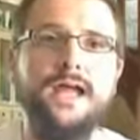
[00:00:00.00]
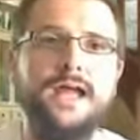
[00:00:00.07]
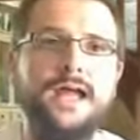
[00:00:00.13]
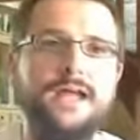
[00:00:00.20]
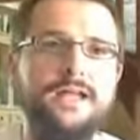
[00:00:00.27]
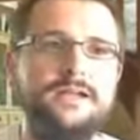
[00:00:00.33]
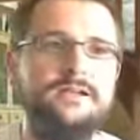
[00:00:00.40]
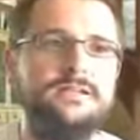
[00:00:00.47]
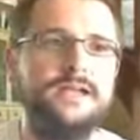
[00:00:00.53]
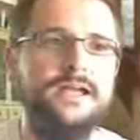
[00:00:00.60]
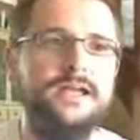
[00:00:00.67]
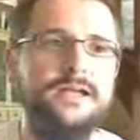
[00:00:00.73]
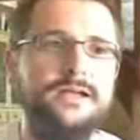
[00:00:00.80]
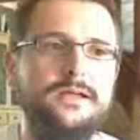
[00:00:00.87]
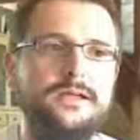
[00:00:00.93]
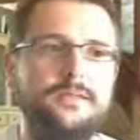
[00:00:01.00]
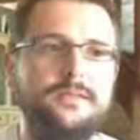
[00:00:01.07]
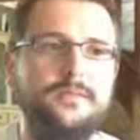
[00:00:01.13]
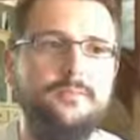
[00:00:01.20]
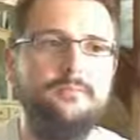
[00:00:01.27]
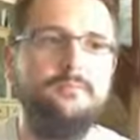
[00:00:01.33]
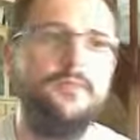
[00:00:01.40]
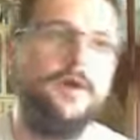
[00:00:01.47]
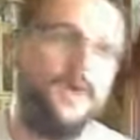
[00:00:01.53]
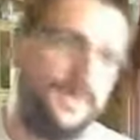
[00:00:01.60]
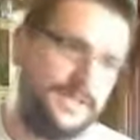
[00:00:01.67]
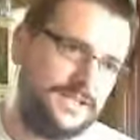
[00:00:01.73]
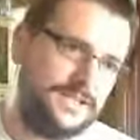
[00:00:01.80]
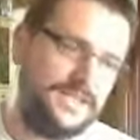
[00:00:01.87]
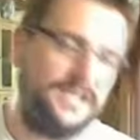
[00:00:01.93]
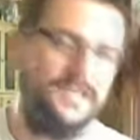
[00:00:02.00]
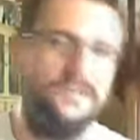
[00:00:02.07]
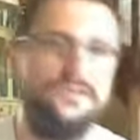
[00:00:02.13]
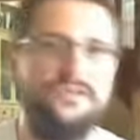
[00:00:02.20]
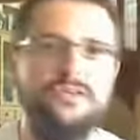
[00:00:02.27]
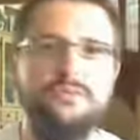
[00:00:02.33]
And a minor second